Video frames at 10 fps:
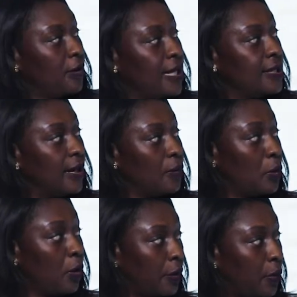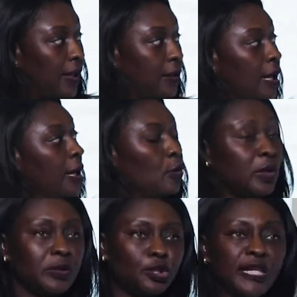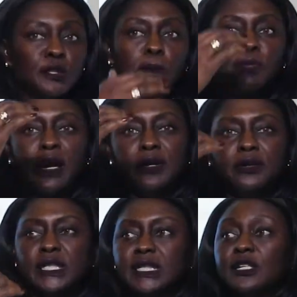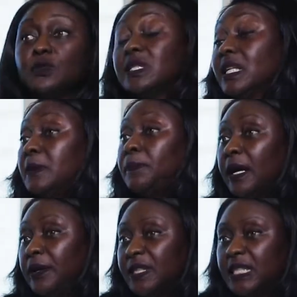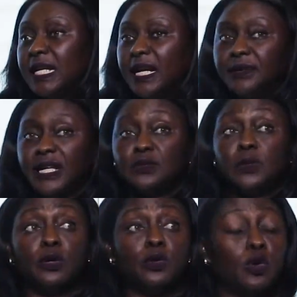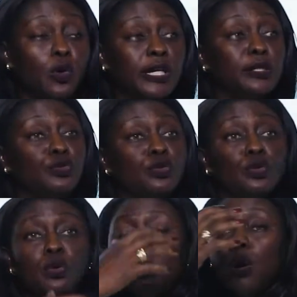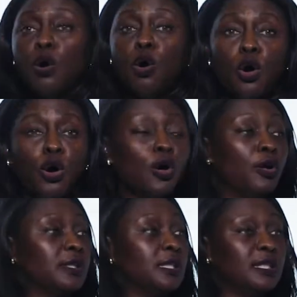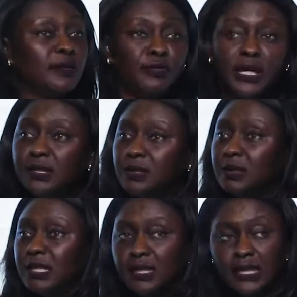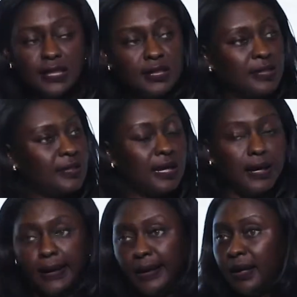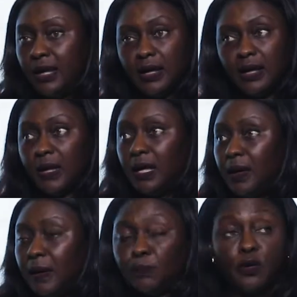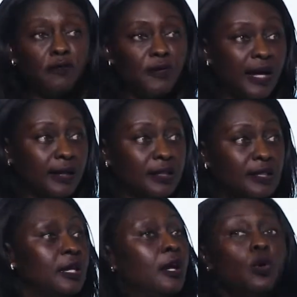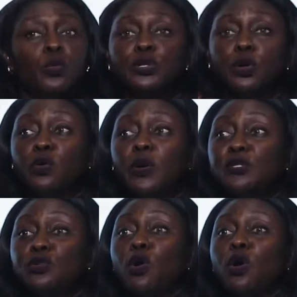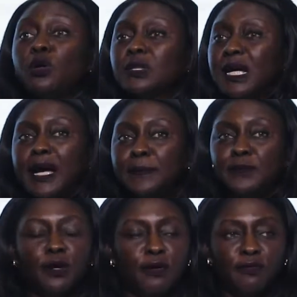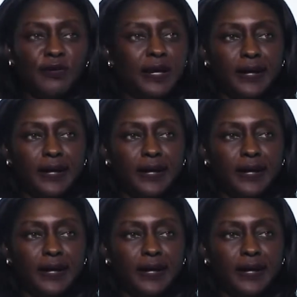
the things that we work with. We try to prioritize. What are the priority areas? We don't go into all the different disease profiles. We don't go into all types of,